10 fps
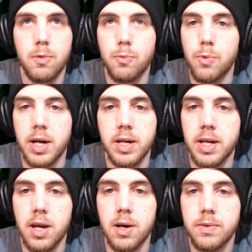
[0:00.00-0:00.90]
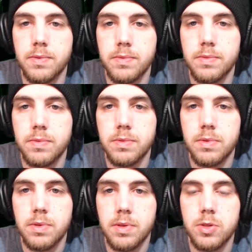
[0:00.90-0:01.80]
Where did it go?
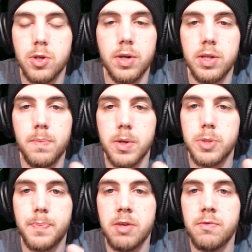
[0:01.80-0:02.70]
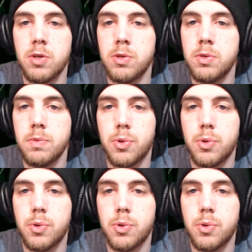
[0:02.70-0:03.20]
During the most pivotal